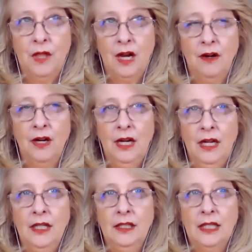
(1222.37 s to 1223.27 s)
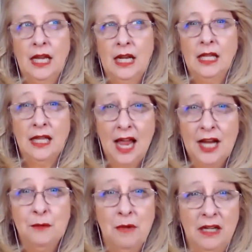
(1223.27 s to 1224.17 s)
there is an
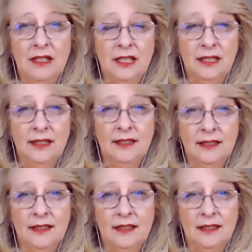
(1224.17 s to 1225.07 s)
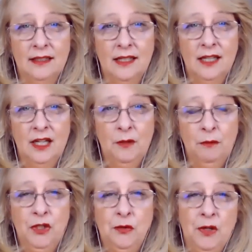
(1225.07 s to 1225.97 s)
alignment
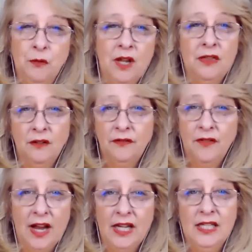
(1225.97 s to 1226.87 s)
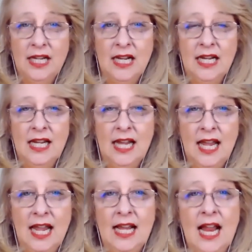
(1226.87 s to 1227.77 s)
between what they're finding
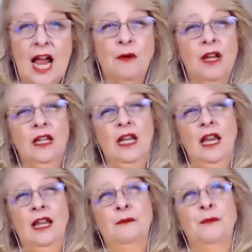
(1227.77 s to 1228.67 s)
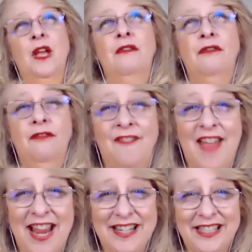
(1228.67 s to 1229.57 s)
and how it
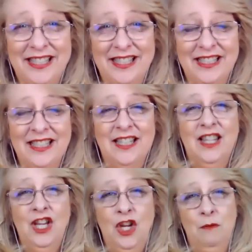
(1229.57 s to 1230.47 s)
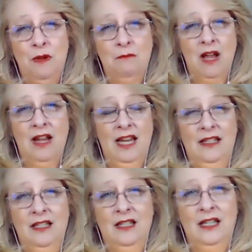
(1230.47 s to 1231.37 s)
affects the human
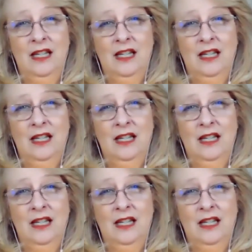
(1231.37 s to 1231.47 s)
mind.